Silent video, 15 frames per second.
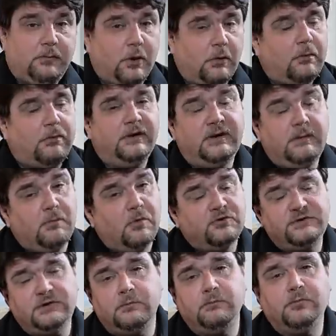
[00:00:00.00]
Probably the
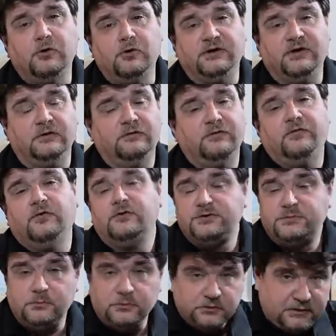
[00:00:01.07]
most important force
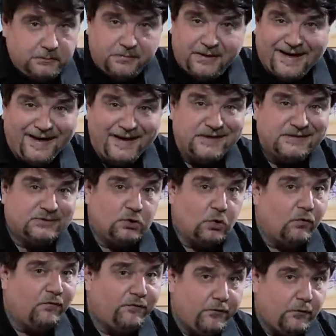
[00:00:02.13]
multipliers
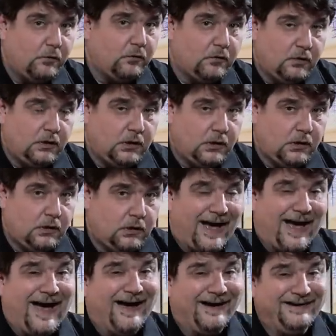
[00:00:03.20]
of all
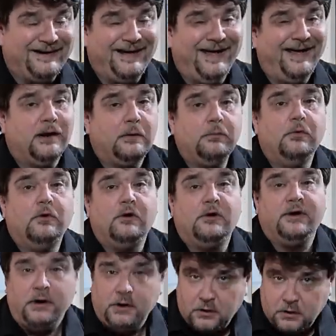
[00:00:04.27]
are the airborne
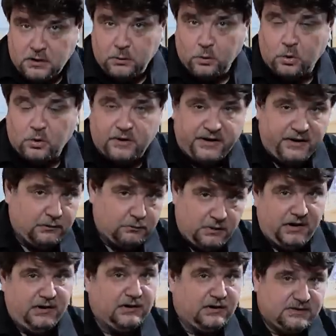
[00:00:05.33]
early warning
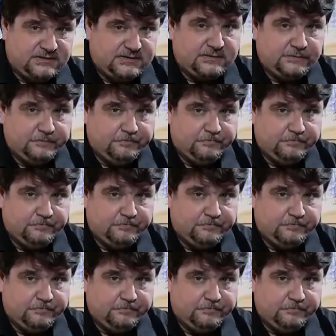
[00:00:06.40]
radars.